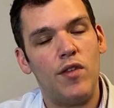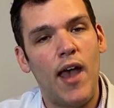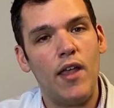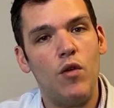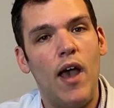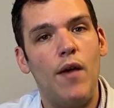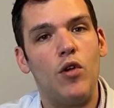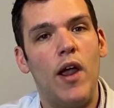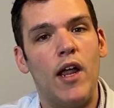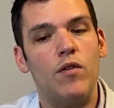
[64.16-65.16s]
that, you have
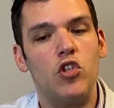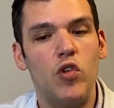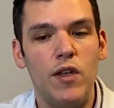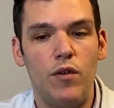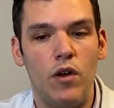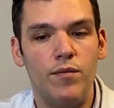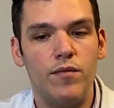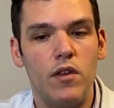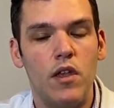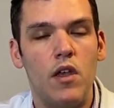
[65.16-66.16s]
your egg retrieval.
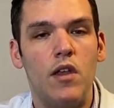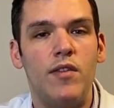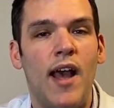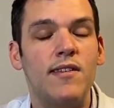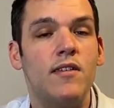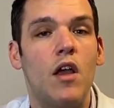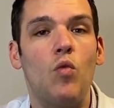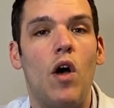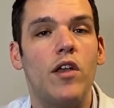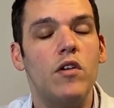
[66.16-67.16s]
That's done
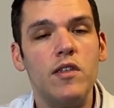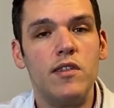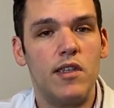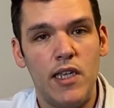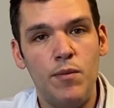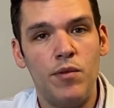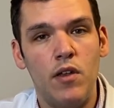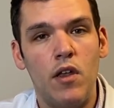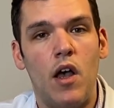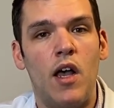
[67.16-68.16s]
while you're asleep.
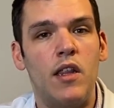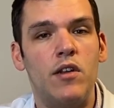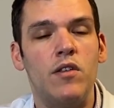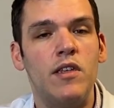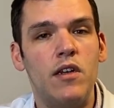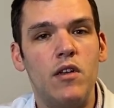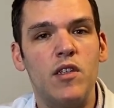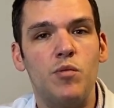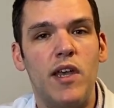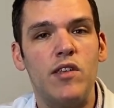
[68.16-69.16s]
A little needle
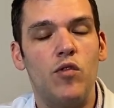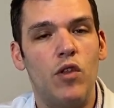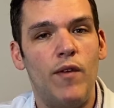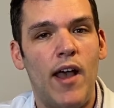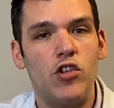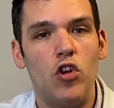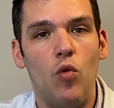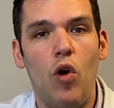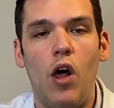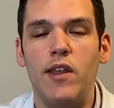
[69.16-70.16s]
is placed through the vaginal
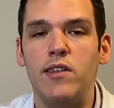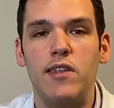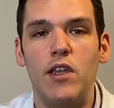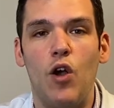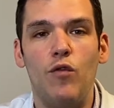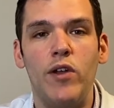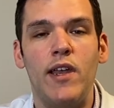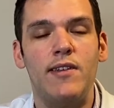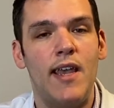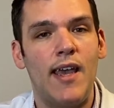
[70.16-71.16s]
wall into the ovary
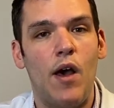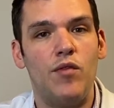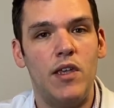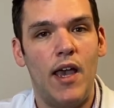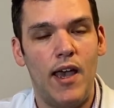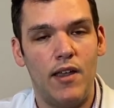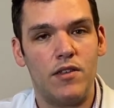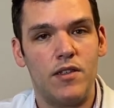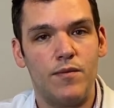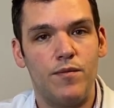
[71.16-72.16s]
and take out the
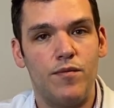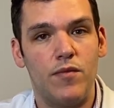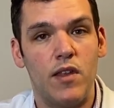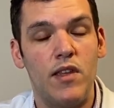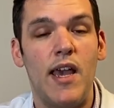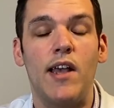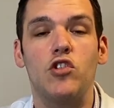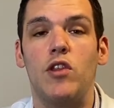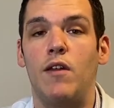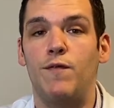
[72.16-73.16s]
eggs. The eggs
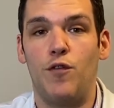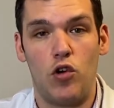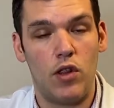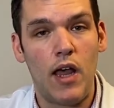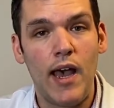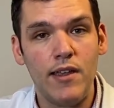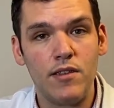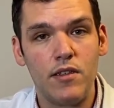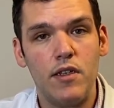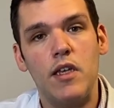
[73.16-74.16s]
are then
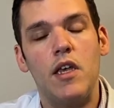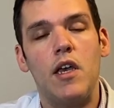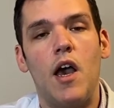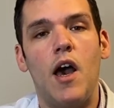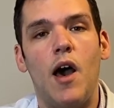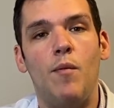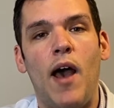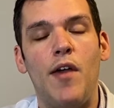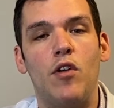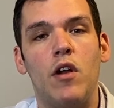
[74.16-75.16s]
fertilized,
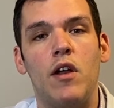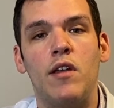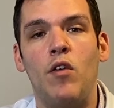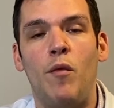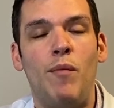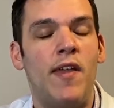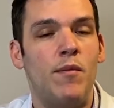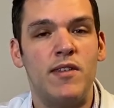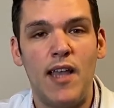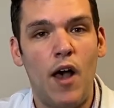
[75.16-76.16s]
either by
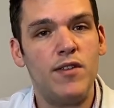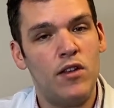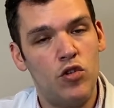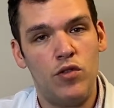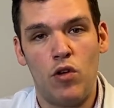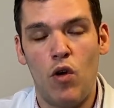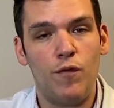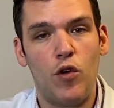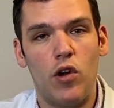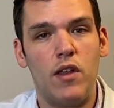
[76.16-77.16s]
themselves, they do their own
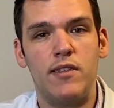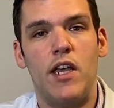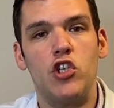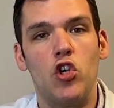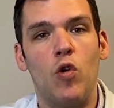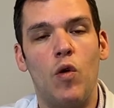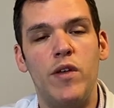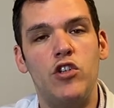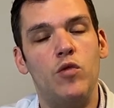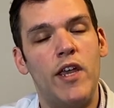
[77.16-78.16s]
fertilization, or we
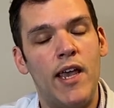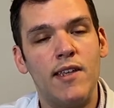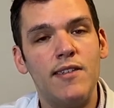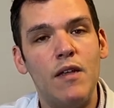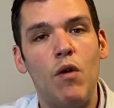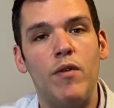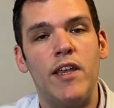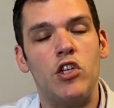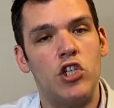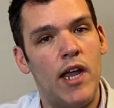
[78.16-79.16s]
do an ICSI where we
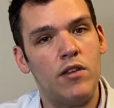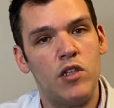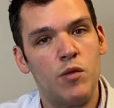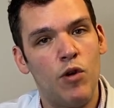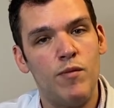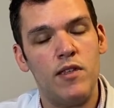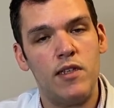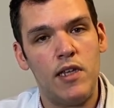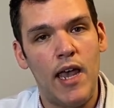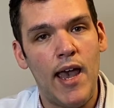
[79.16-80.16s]
inject the sperm into
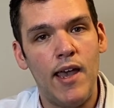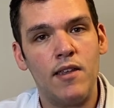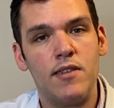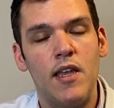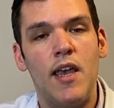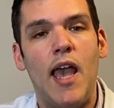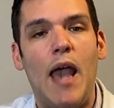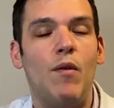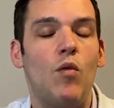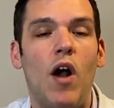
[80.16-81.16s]
the eggs,
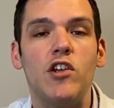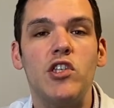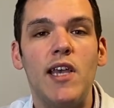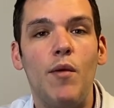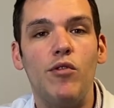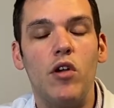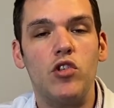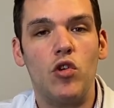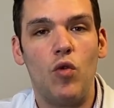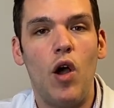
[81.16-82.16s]
and we watch the embryos
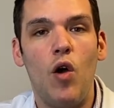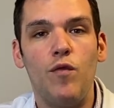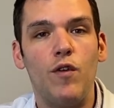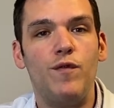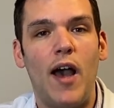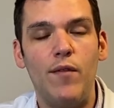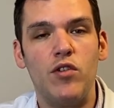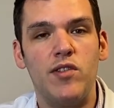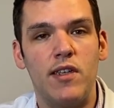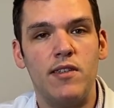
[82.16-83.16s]
grow for 5 or
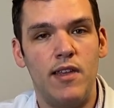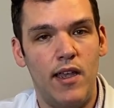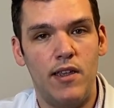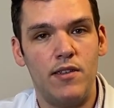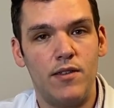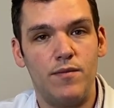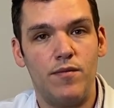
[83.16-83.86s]
6 days.